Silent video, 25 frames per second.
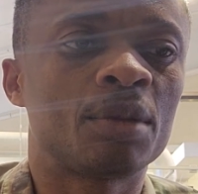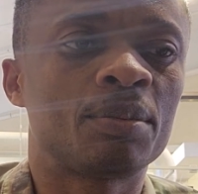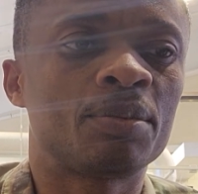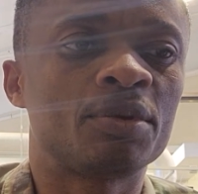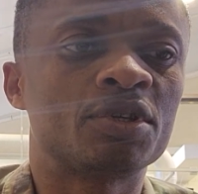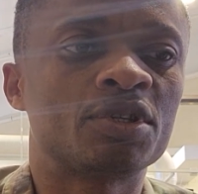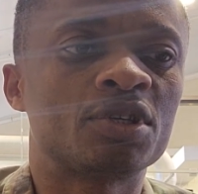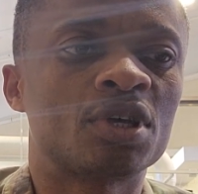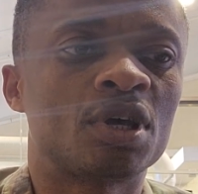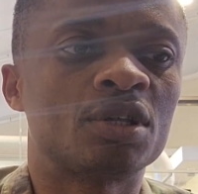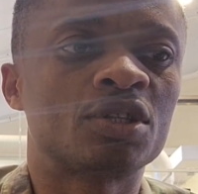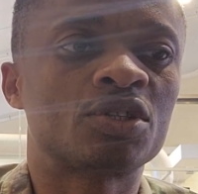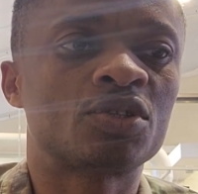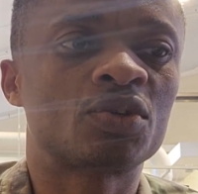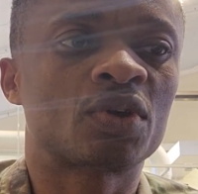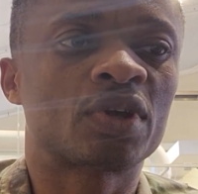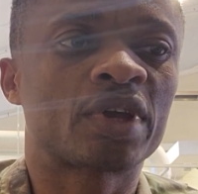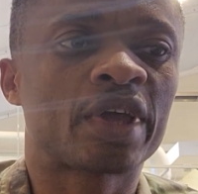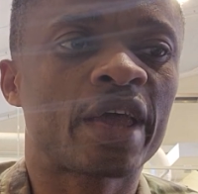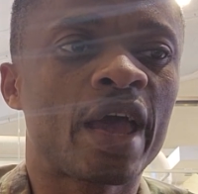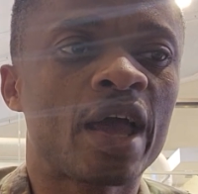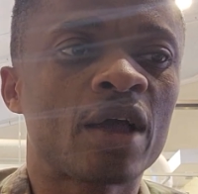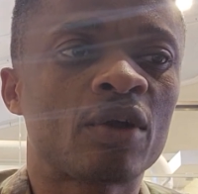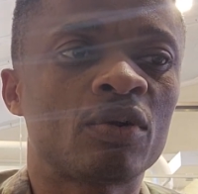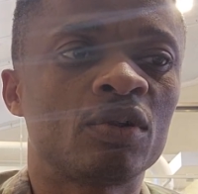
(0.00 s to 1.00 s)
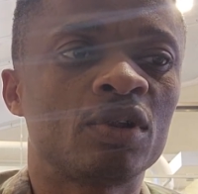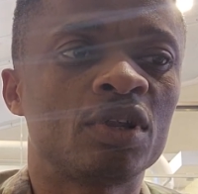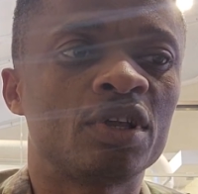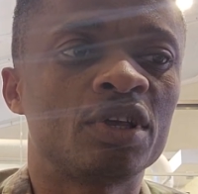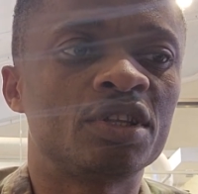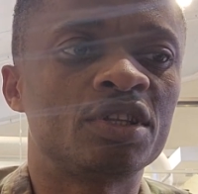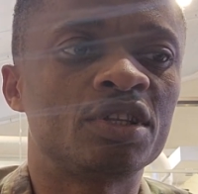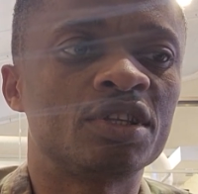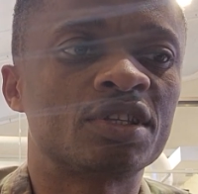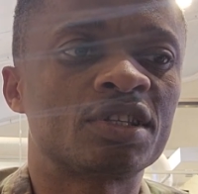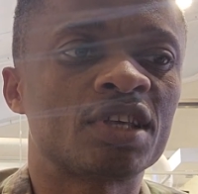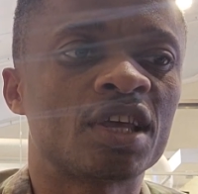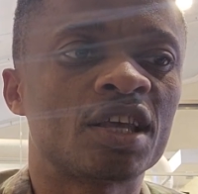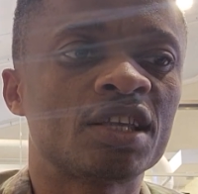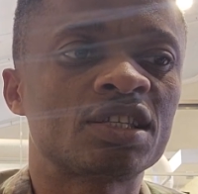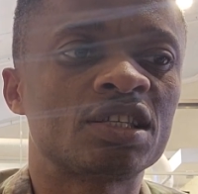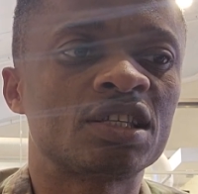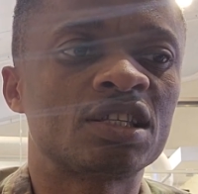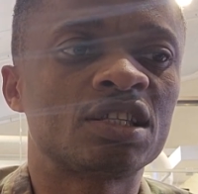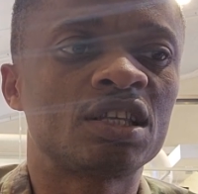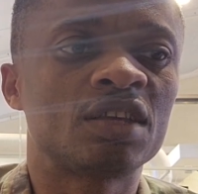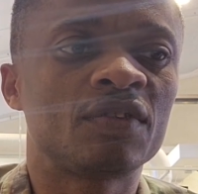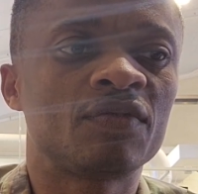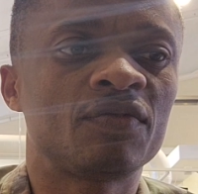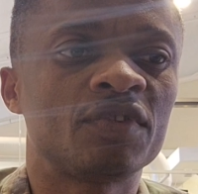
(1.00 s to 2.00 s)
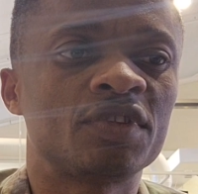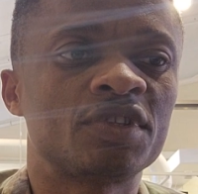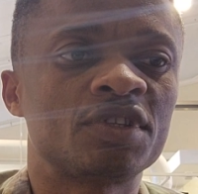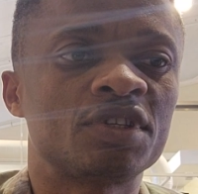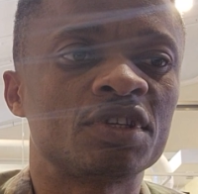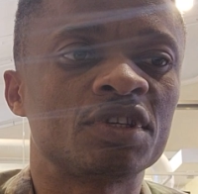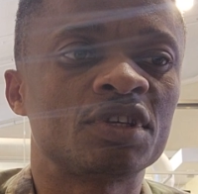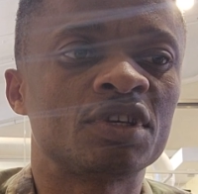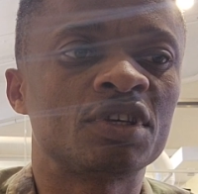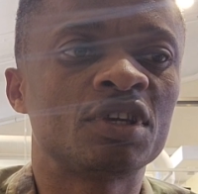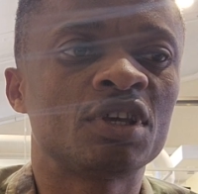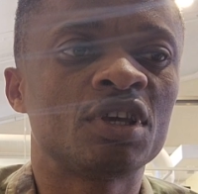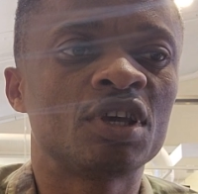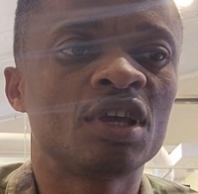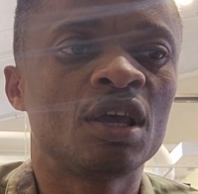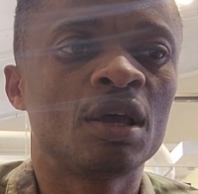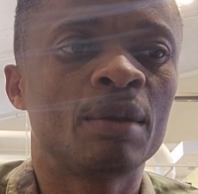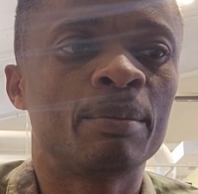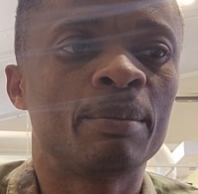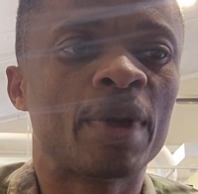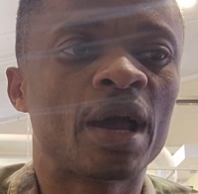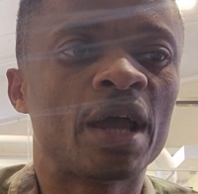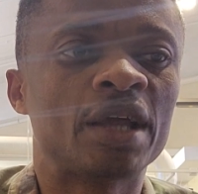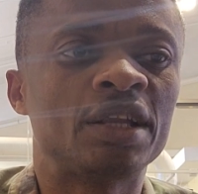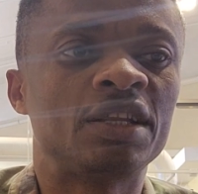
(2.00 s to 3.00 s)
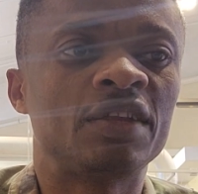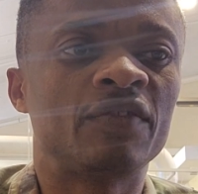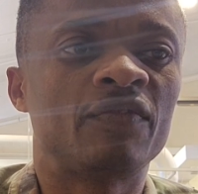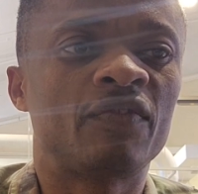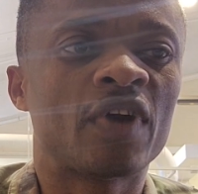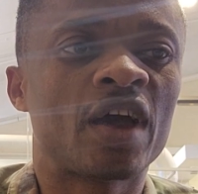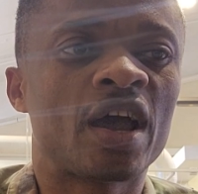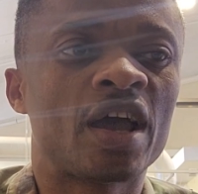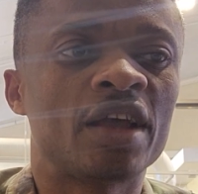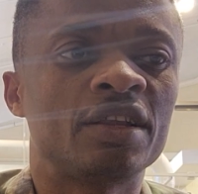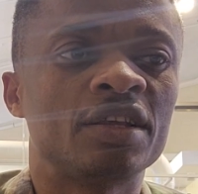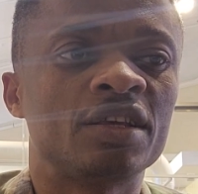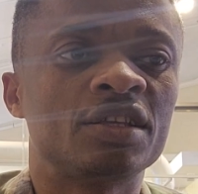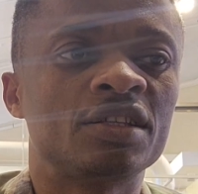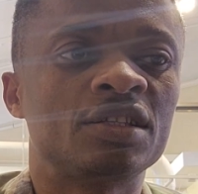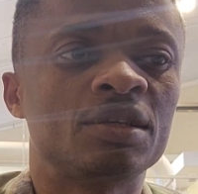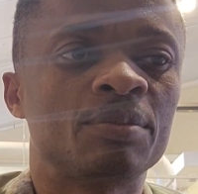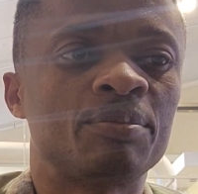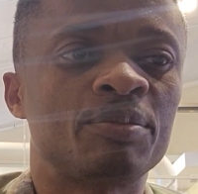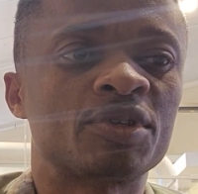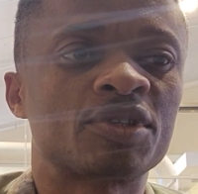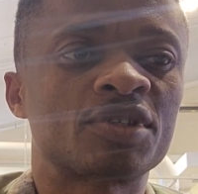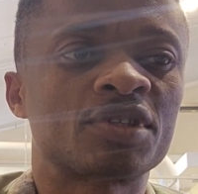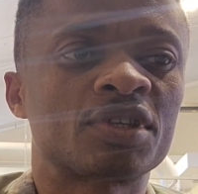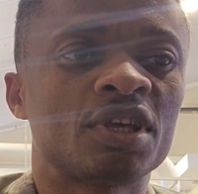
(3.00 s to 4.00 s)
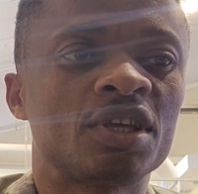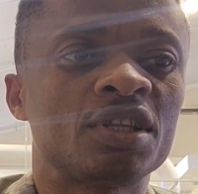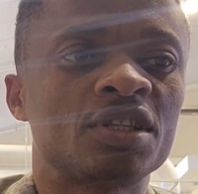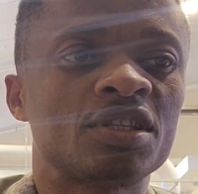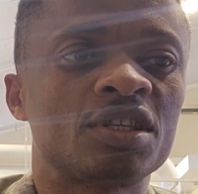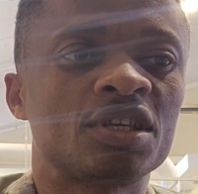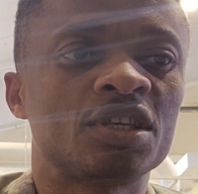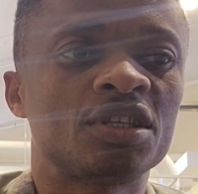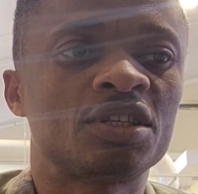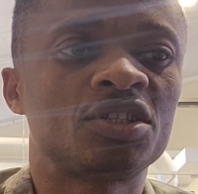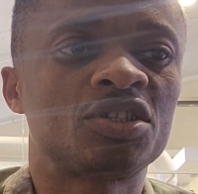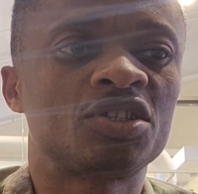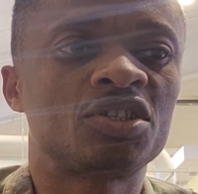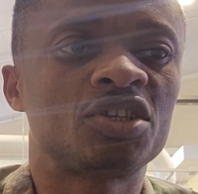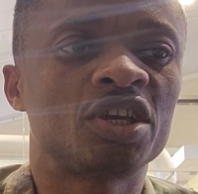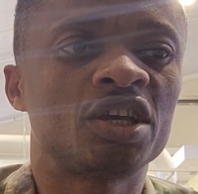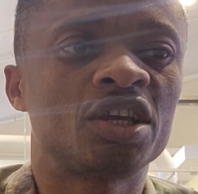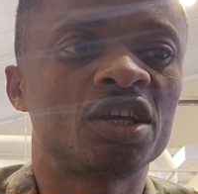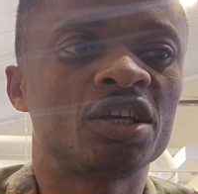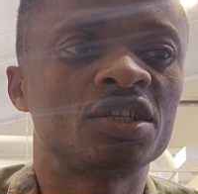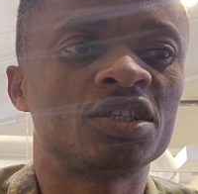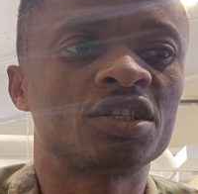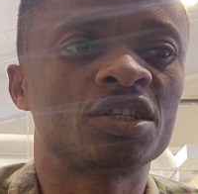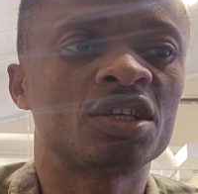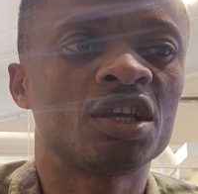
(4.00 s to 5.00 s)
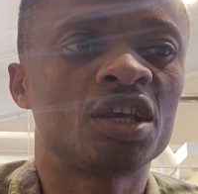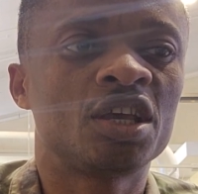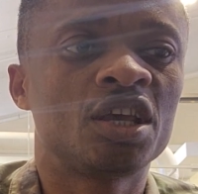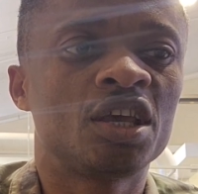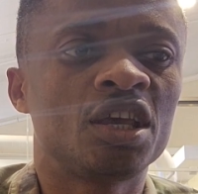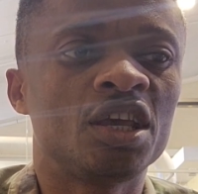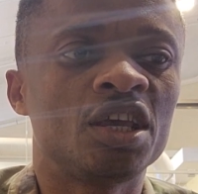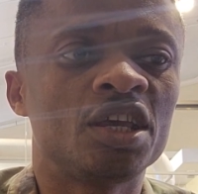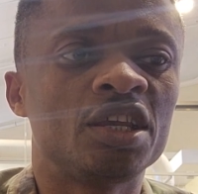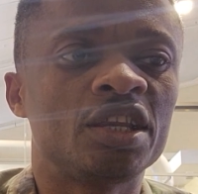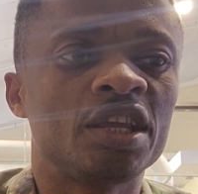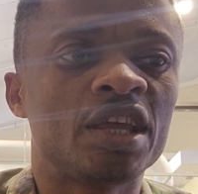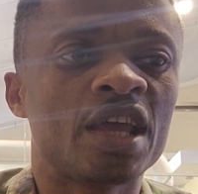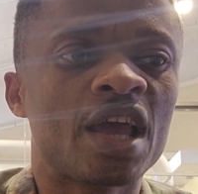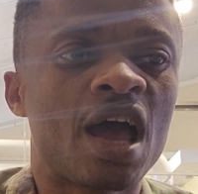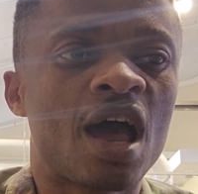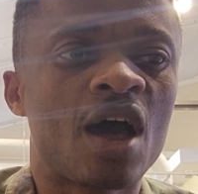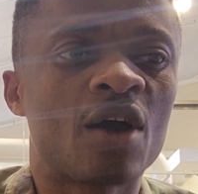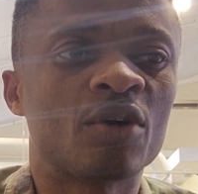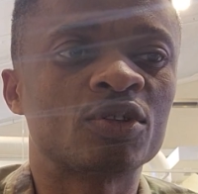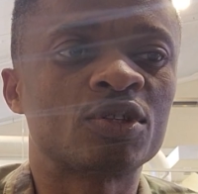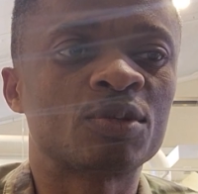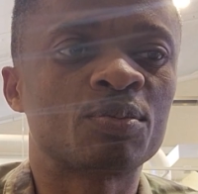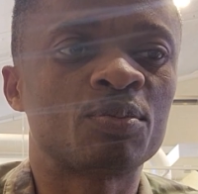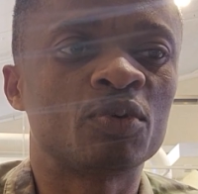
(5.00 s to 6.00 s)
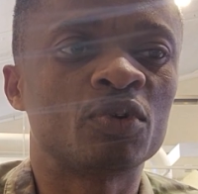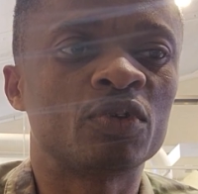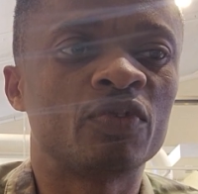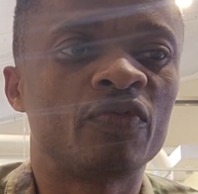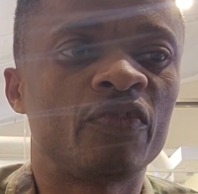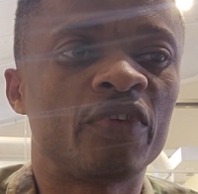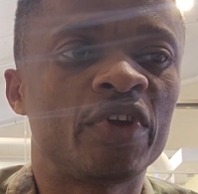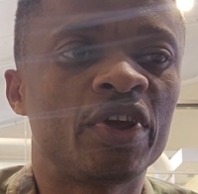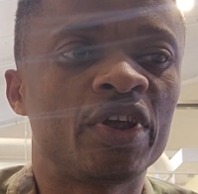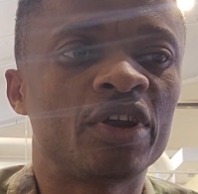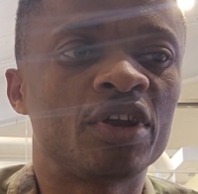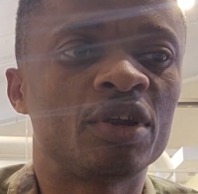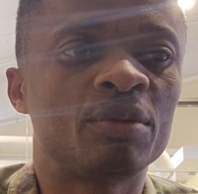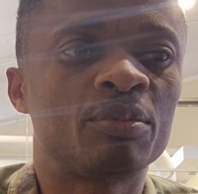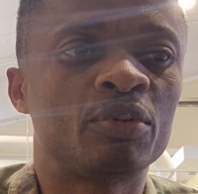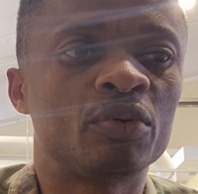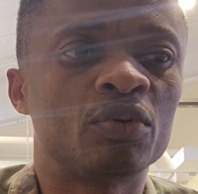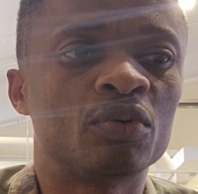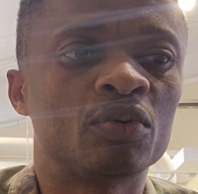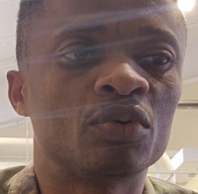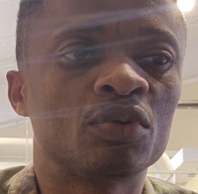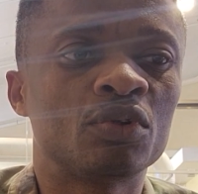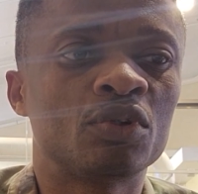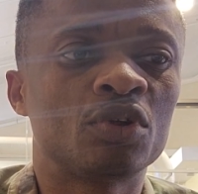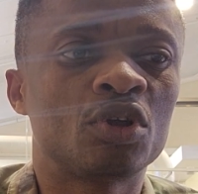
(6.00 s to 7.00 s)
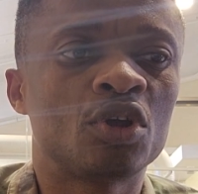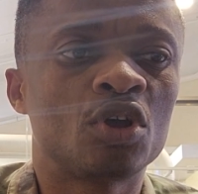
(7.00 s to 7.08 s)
is to calculate the sensitivity by dividing the percentage change in the output variable